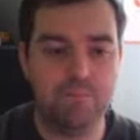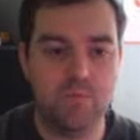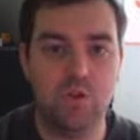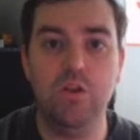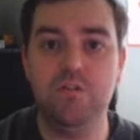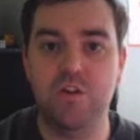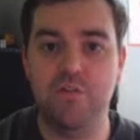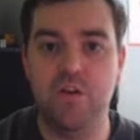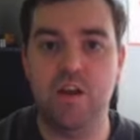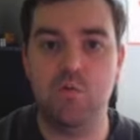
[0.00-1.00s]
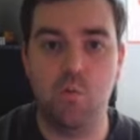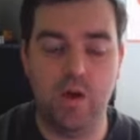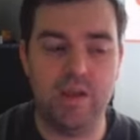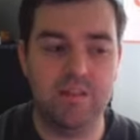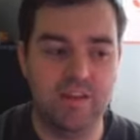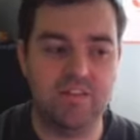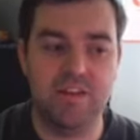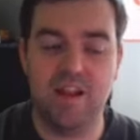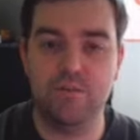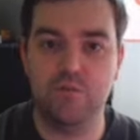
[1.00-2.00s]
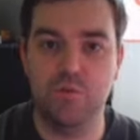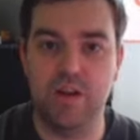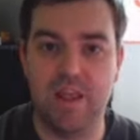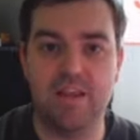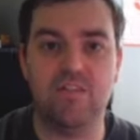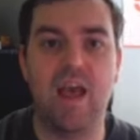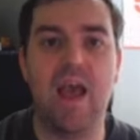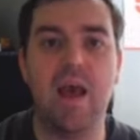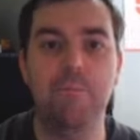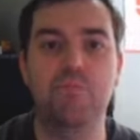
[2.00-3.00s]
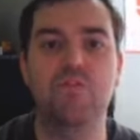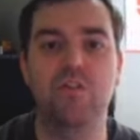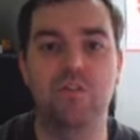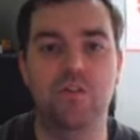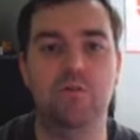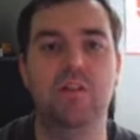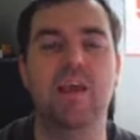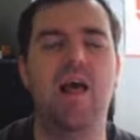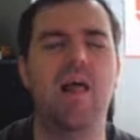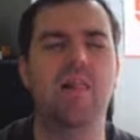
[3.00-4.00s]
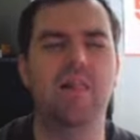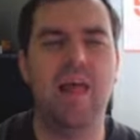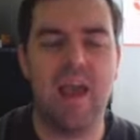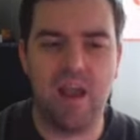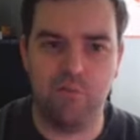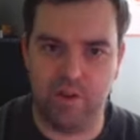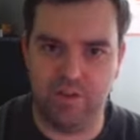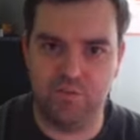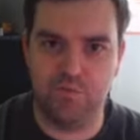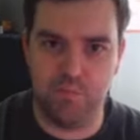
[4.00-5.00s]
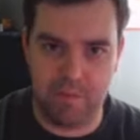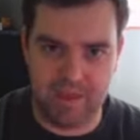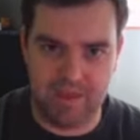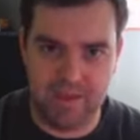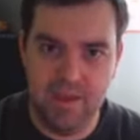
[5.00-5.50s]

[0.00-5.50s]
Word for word: You'll also find why this announcement is absolutely hilarious for me,